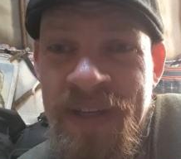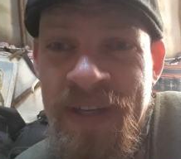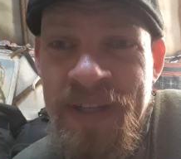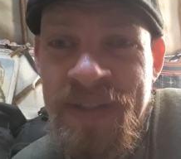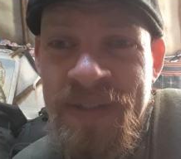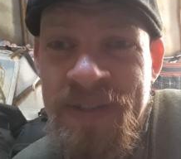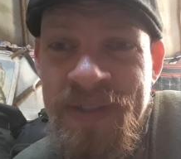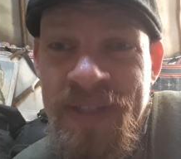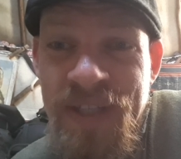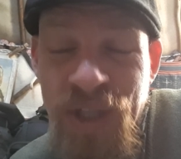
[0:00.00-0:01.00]
and
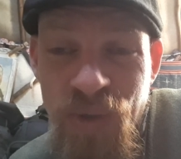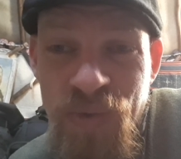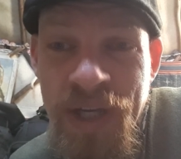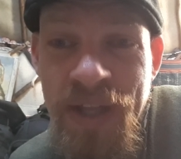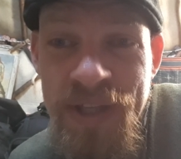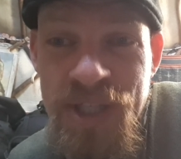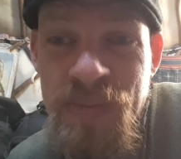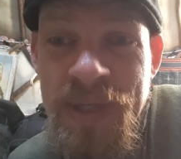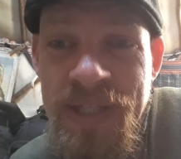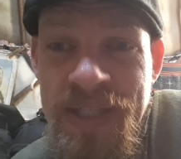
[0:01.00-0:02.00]
include other
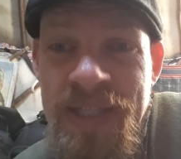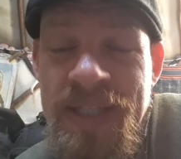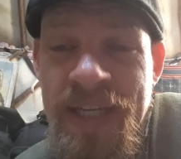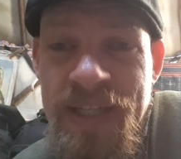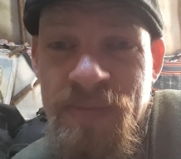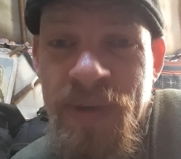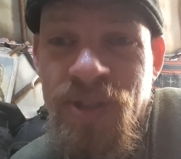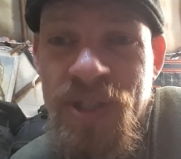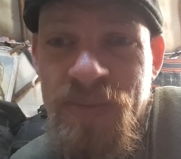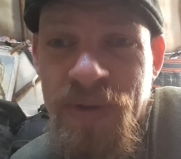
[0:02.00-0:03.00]
species as much
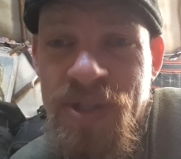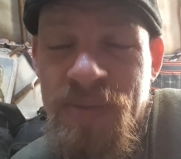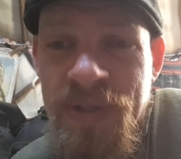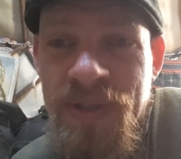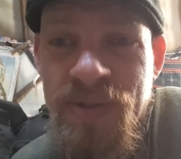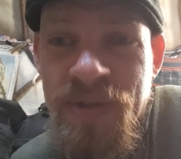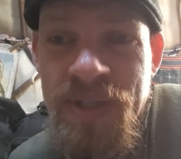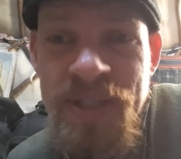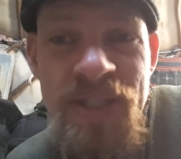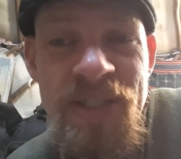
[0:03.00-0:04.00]
as possible into
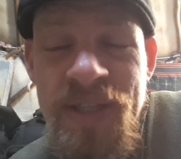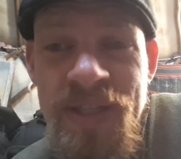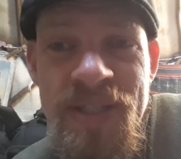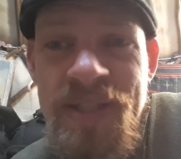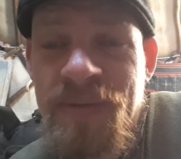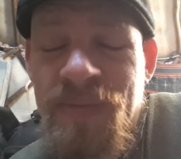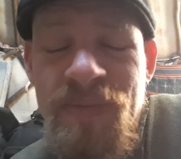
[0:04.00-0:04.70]
this. It's the